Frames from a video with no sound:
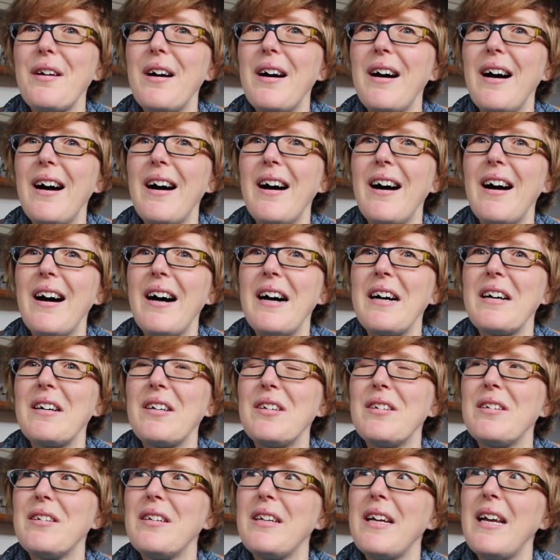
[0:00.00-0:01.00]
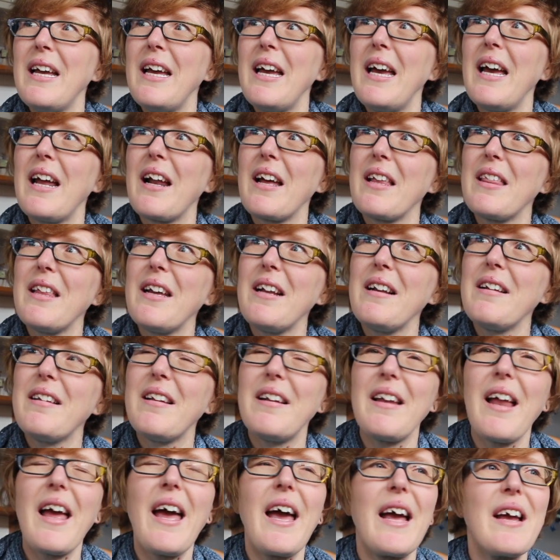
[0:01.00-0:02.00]
And I think
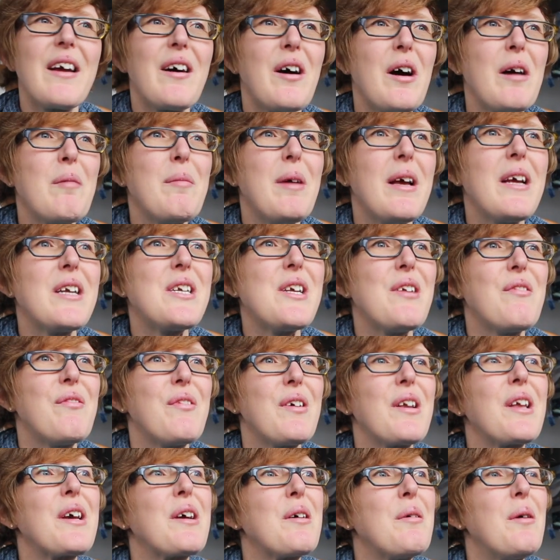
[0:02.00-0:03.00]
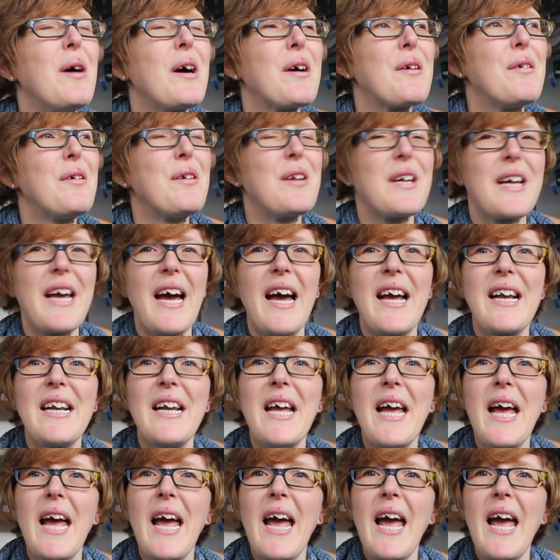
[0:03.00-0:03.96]
today I'm actually feeling quite good again,